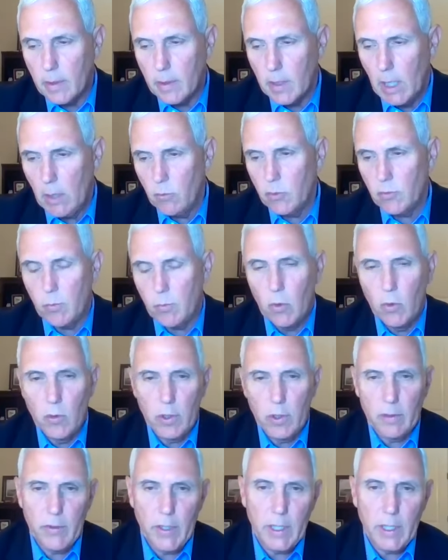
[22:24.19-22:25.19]
uh, was
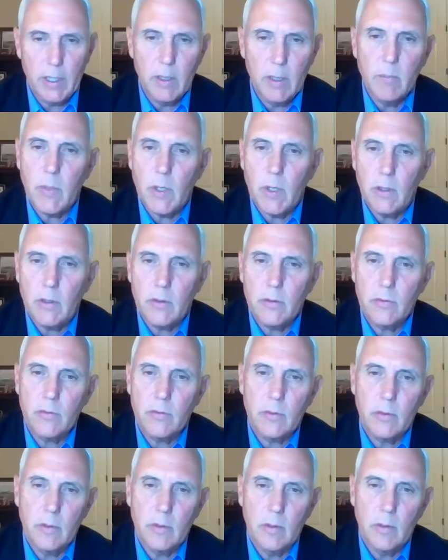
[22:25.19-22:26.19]
born of that
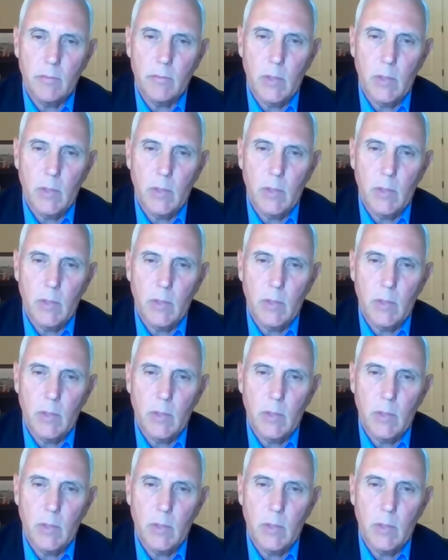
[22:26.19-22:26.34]
impulse.